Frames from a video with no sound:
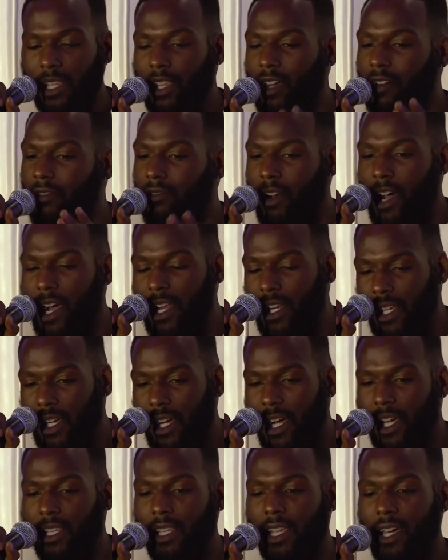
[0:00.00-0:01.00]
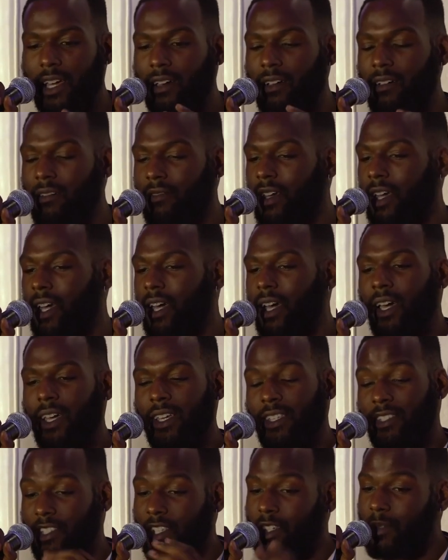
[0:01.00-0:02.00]
I love writing. I love
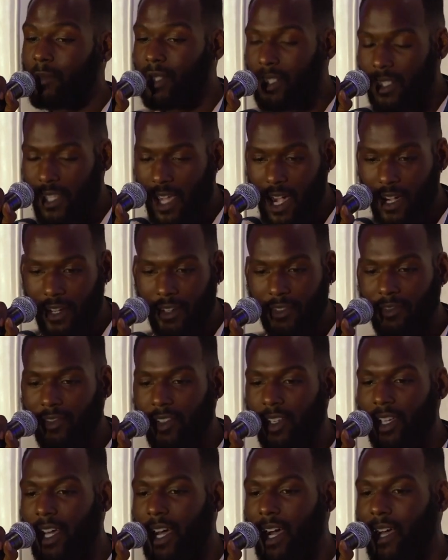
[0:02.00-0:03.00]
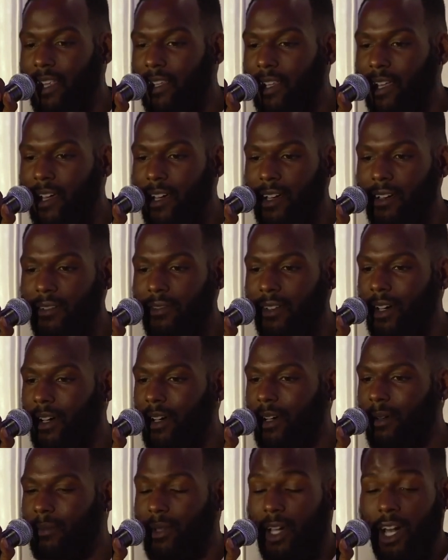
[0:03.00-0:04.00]
cinematography. I
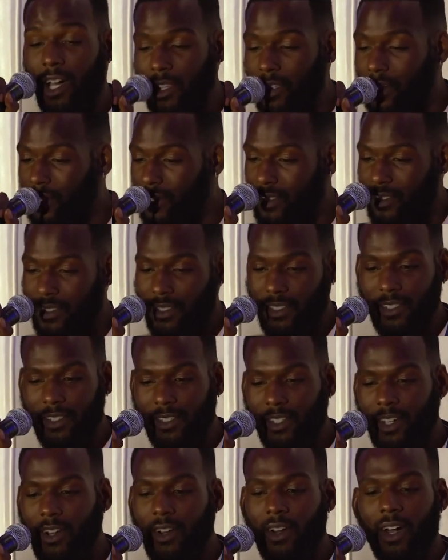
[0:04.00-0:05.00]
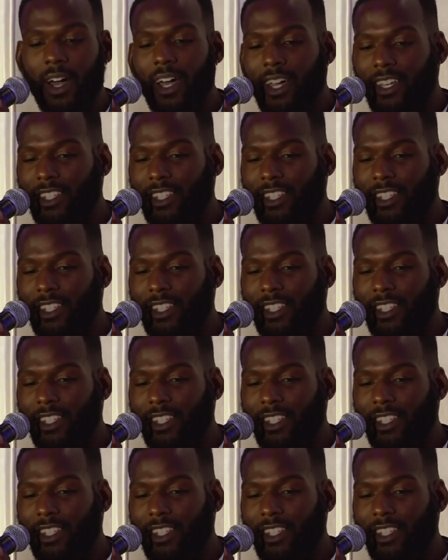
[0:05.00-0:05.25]
love colors. You know.